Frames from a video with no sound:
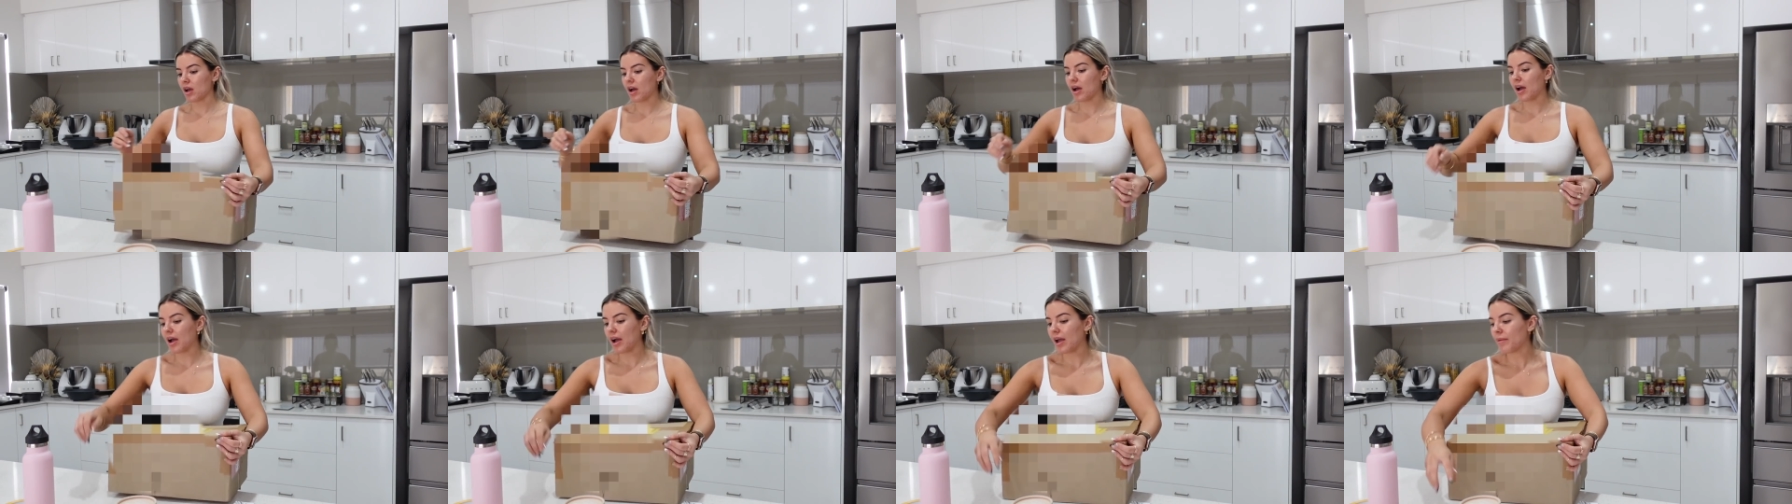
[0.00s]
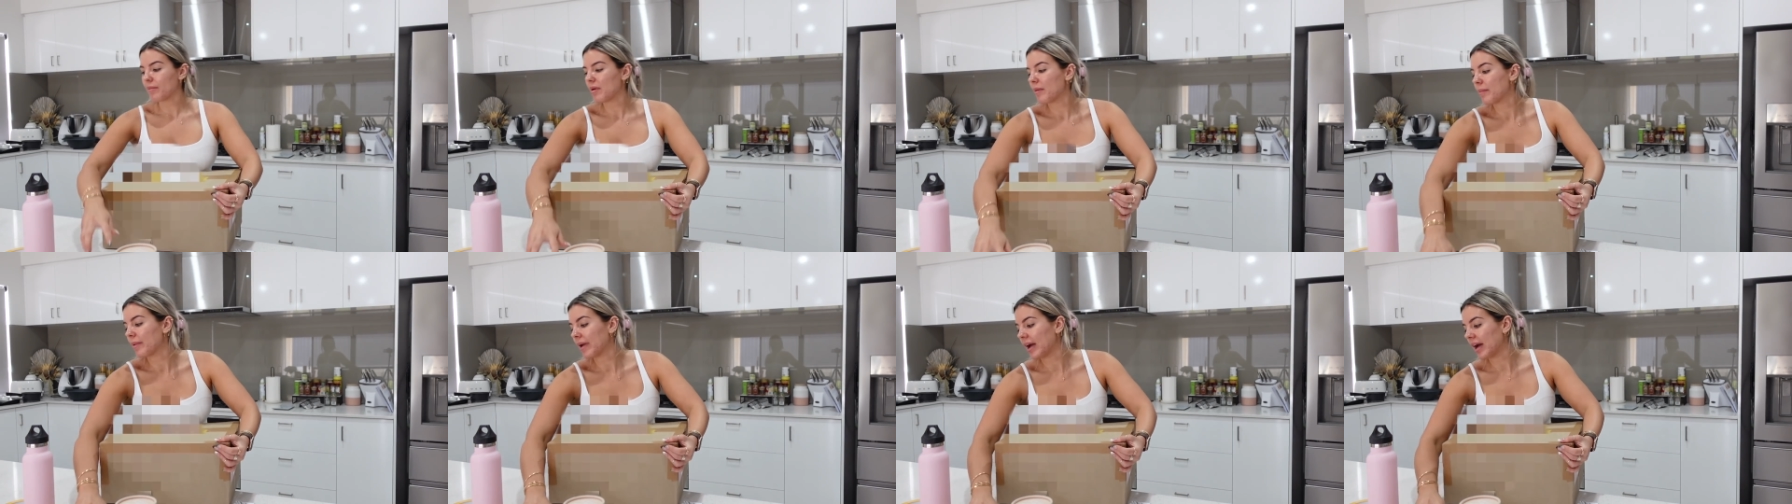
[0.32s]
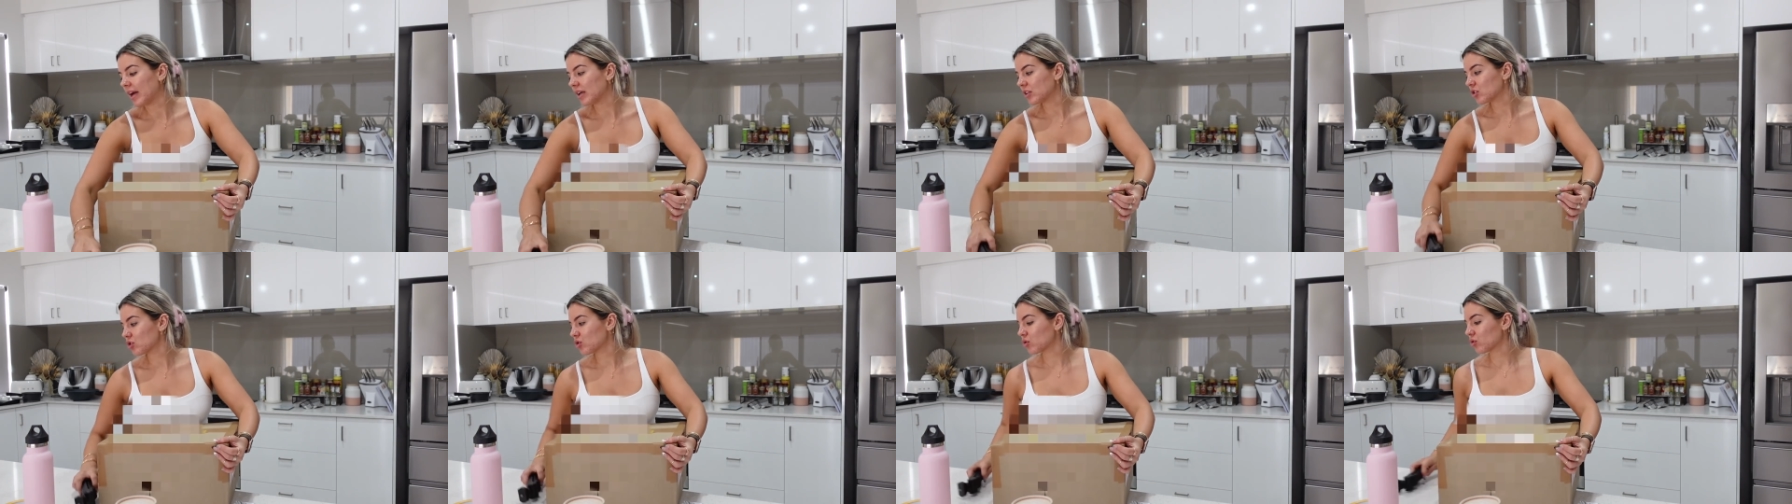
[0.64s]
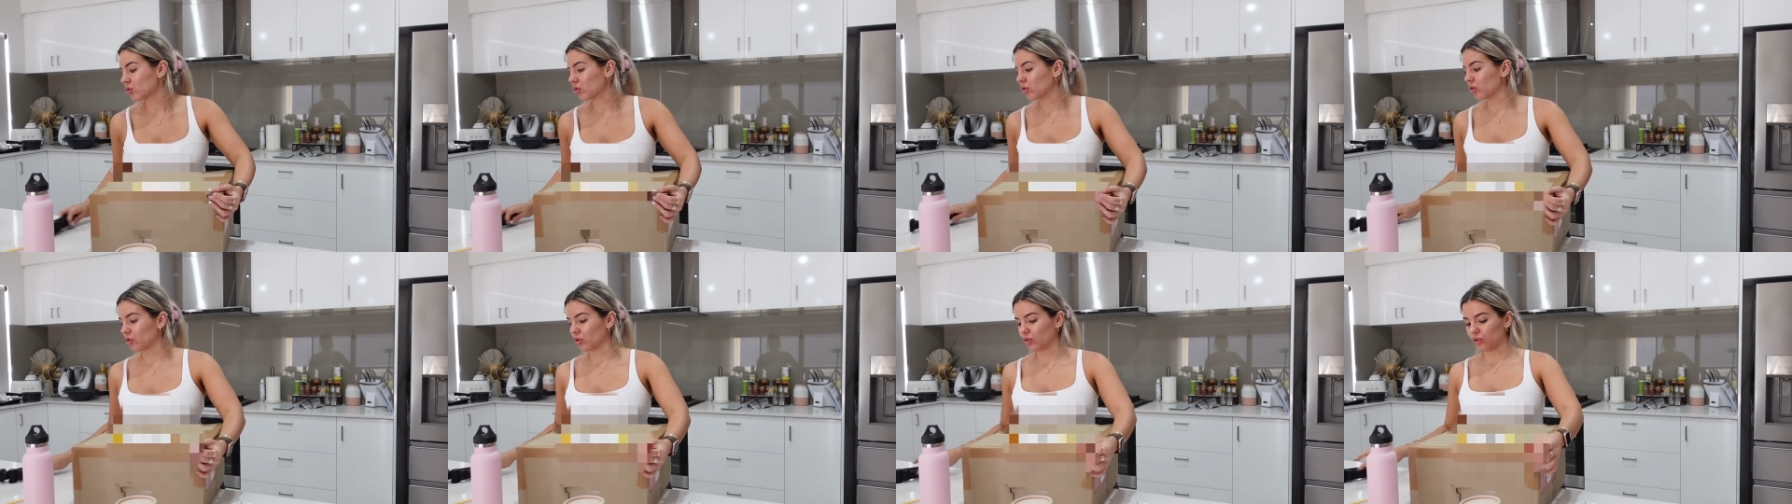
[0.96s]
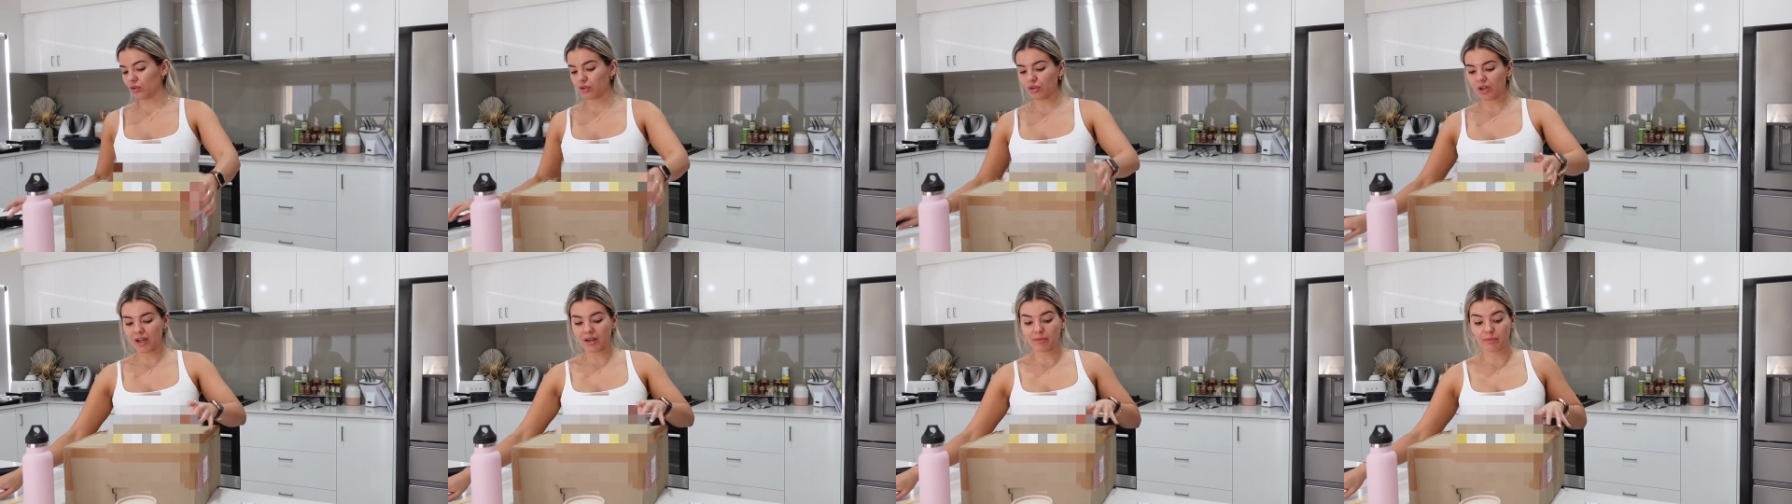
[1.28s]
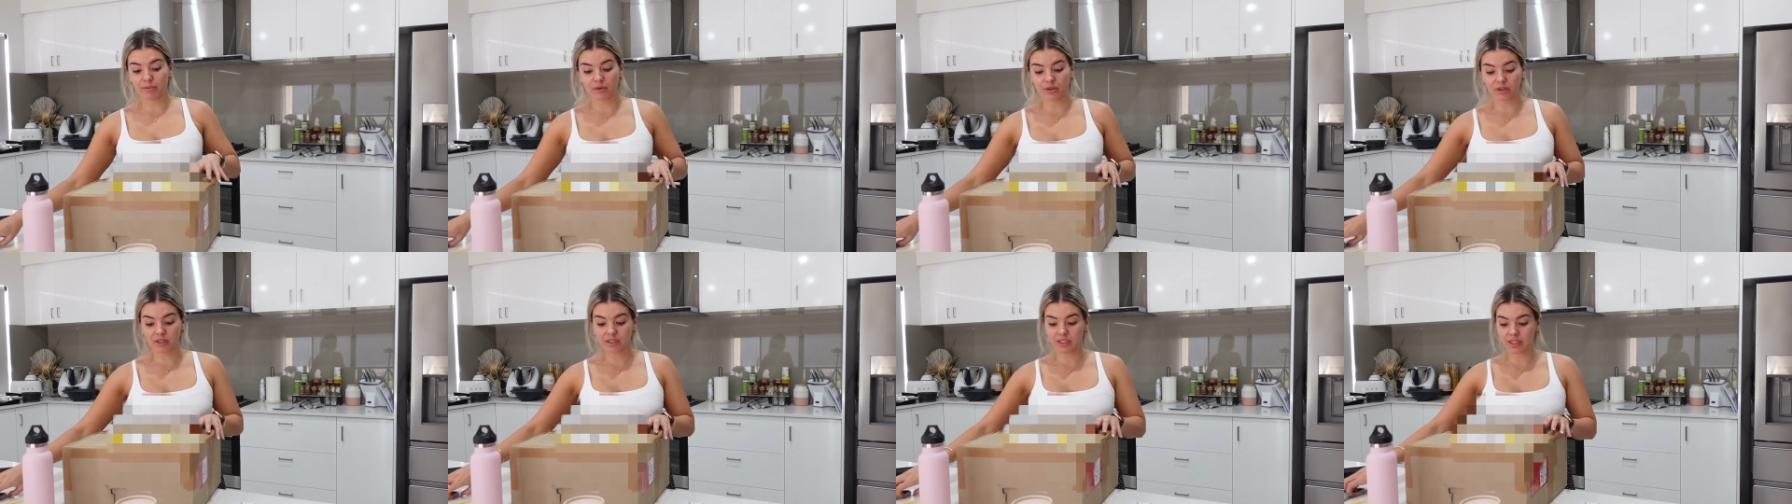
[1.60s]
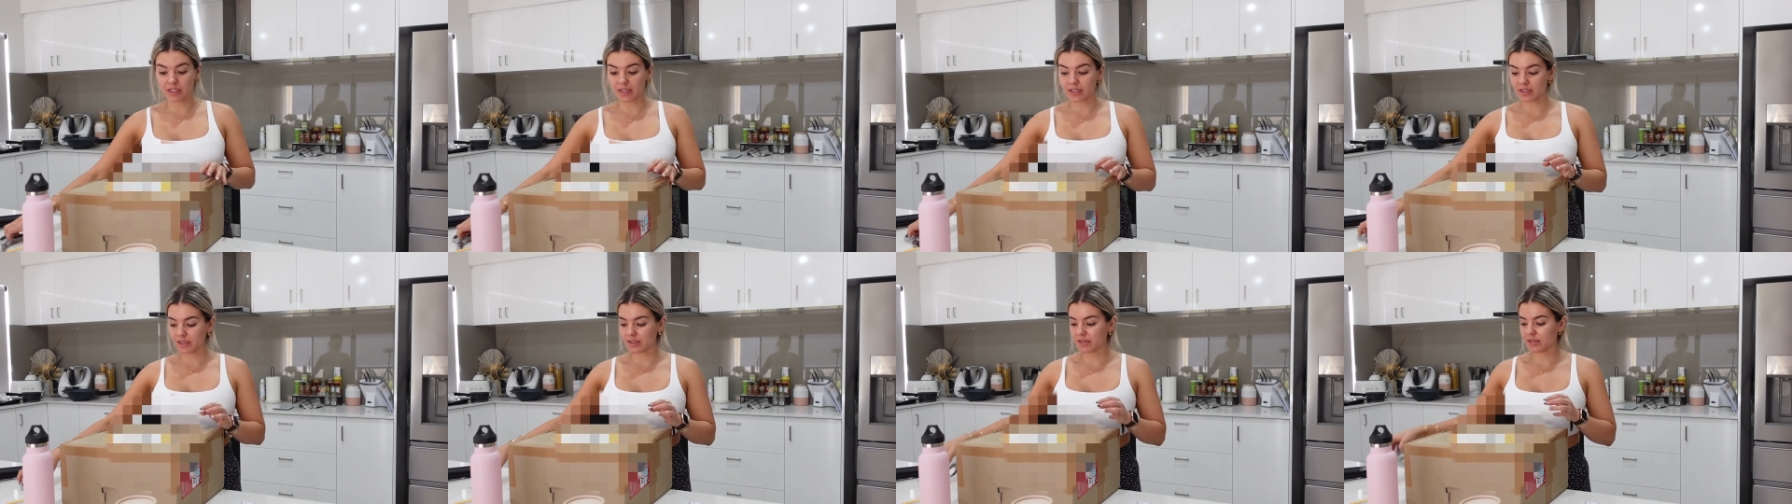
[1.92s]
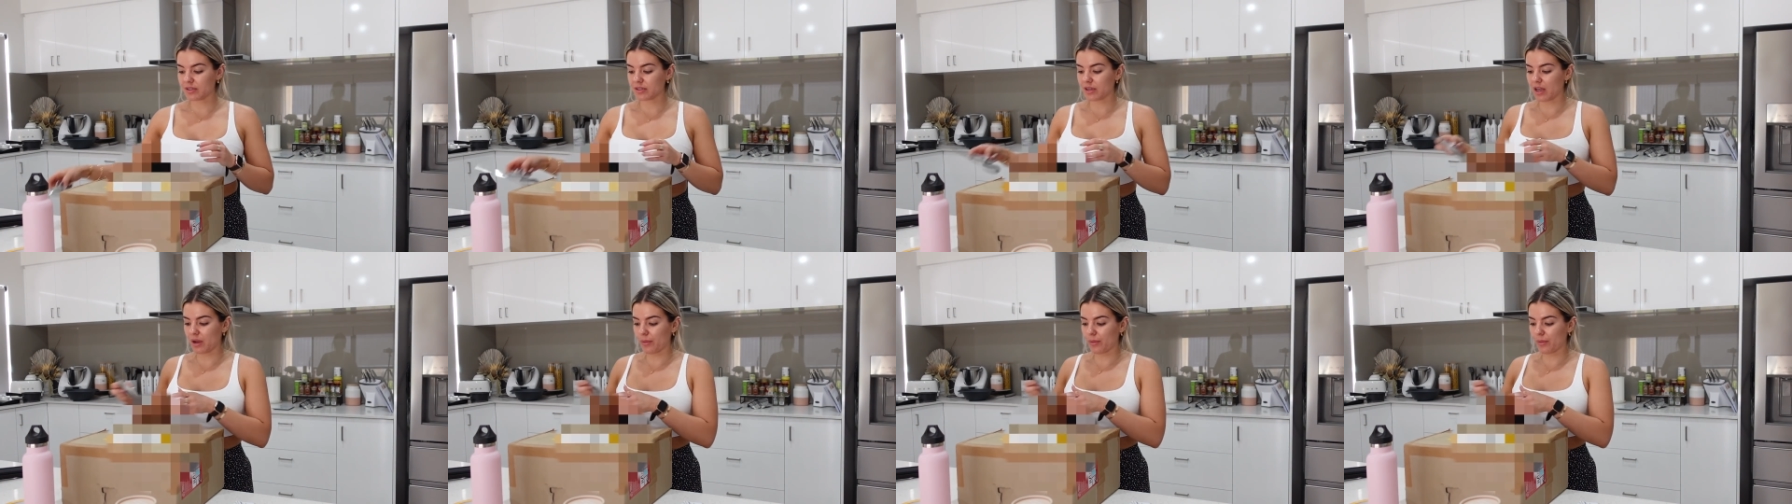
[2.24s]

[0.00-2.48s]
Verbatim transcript: I'm about to unbox this.